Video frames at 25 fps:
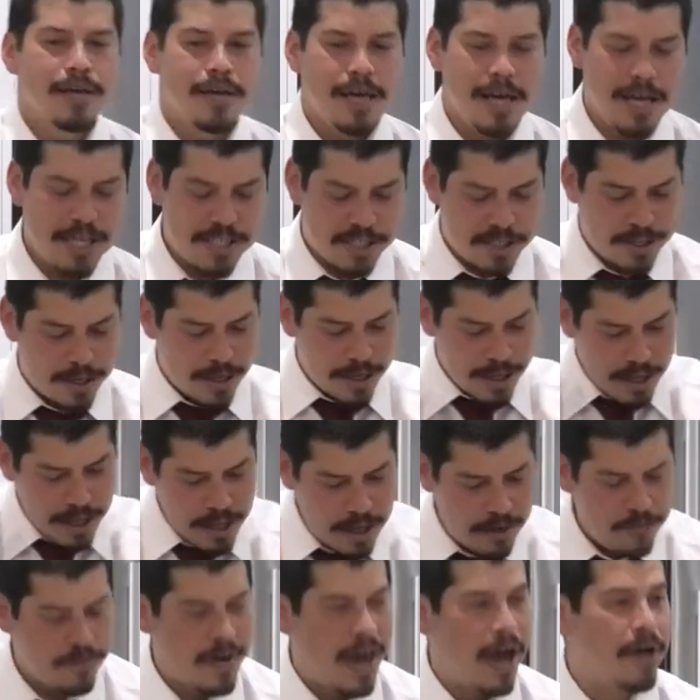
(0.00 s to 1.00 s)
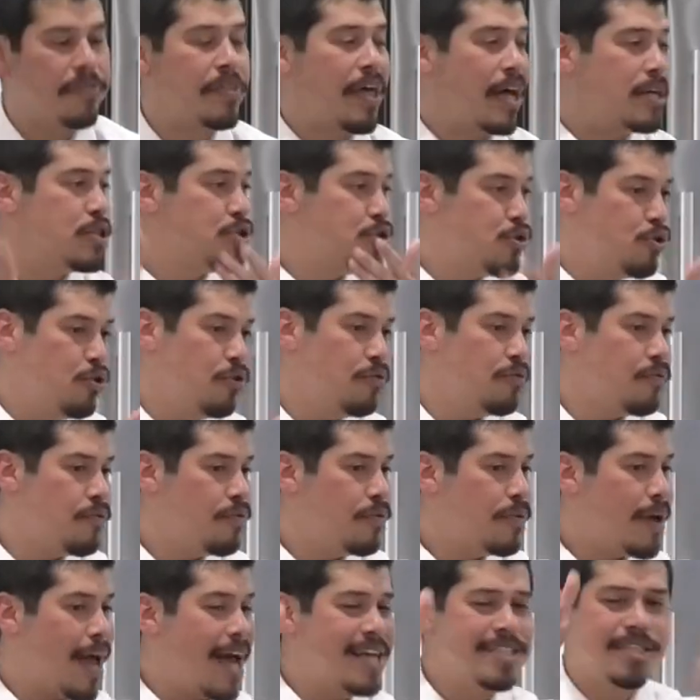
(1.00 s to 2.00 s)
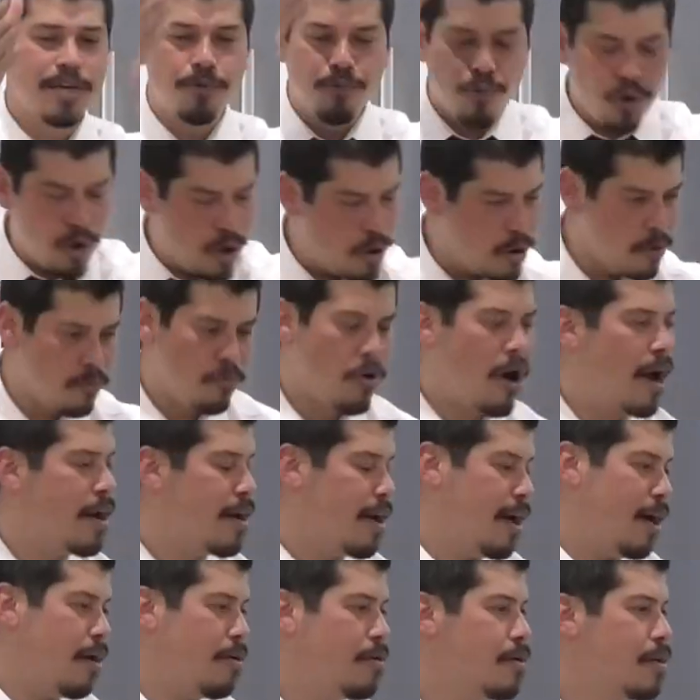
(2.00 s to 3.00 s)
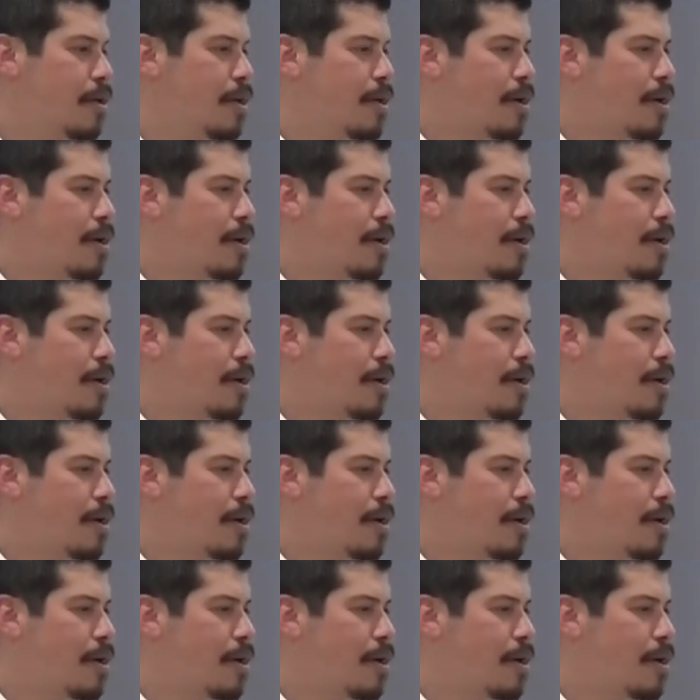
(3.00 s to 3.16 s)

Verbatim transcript: is to live out that truth as it were right now.